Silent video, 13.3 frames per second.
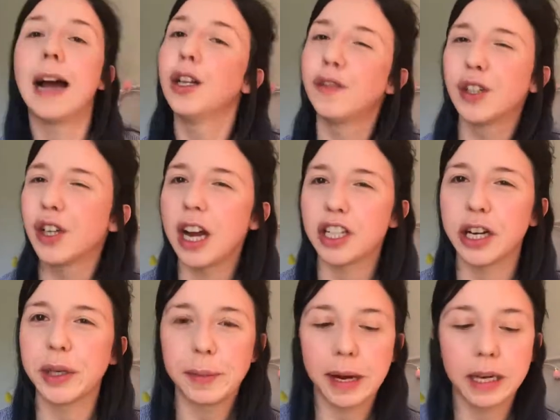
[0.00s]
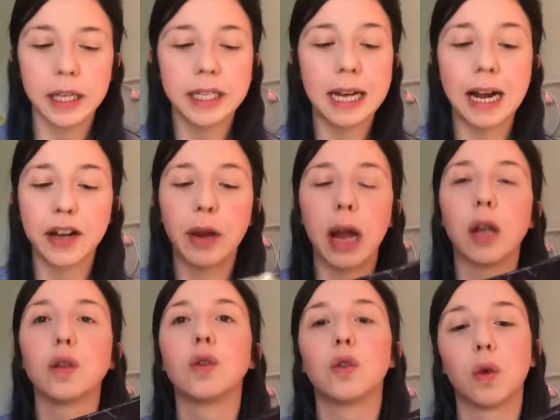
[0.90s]
I love a good eyeshadow palette, and you
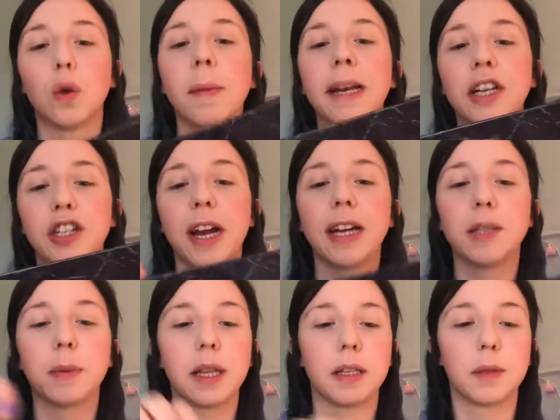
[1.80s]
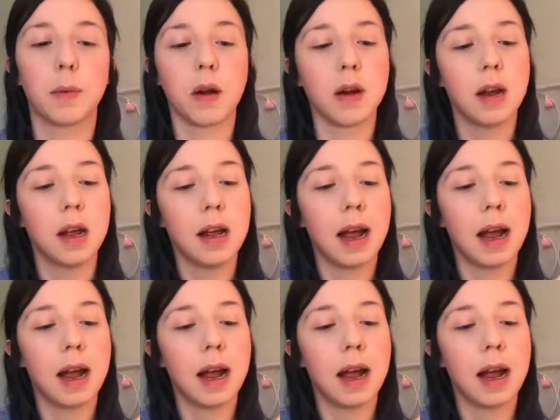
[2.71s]
get so many shades with this one.